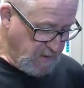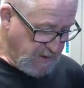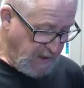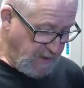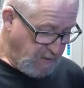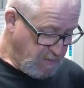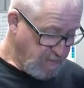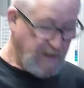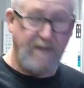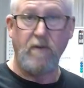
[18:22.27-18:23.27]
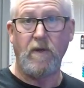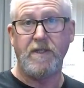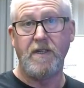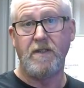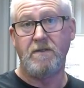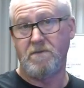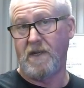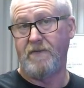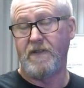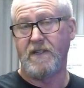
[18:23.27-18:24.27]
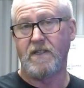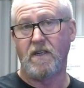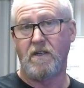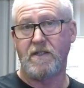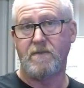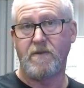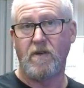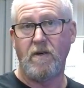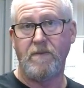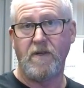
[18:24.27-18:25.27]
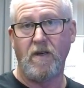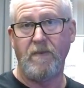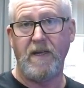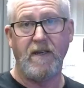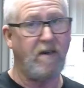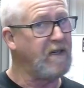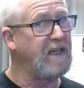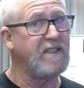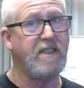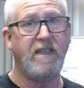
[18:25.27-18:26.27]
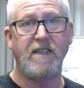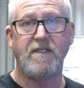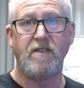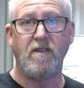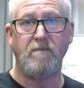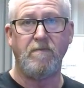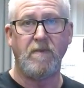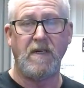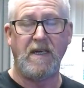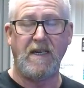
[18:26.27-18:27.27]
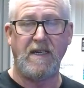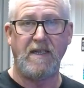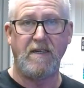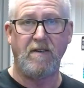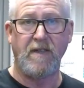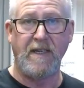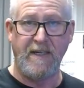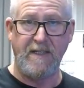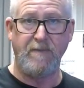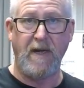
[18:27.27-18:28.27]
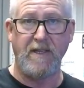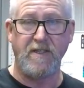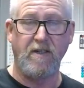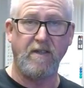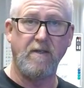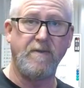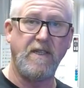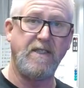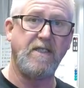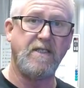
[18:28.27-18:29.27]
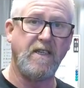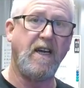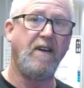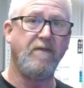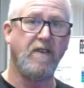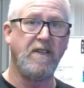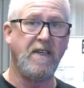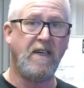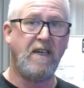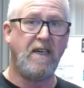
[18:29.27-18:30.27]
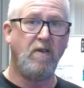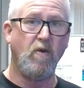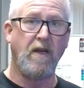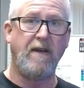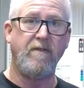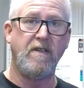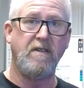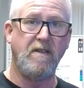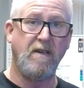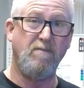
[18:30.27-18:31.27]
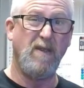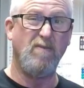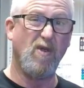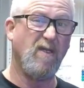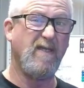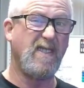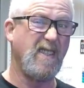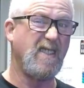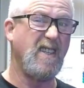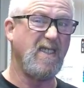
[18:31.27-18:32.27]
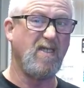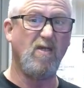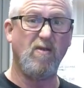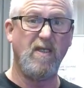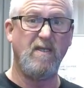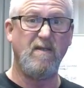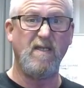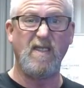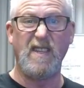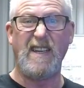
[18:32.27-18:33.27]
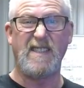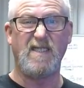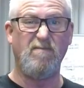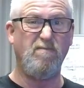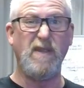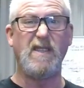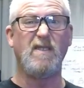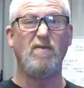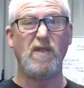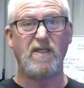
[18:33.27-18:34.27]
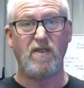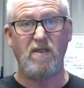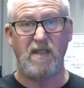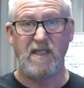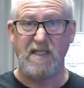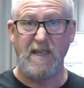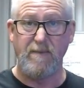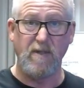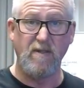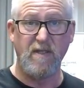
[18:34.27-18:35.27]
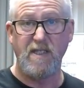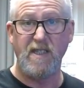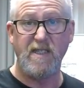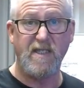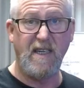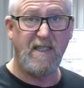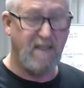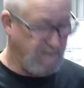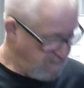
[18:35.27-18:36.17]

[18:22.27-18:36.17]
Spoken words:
So thanks for watching. Don't forget to like, subscribe, and comment, and I'll catch you next time on Andy's Motorcycle Obsessions, and hopefully we'll have a bit more of a success story in the next bit that we try and attempt on the GS1000.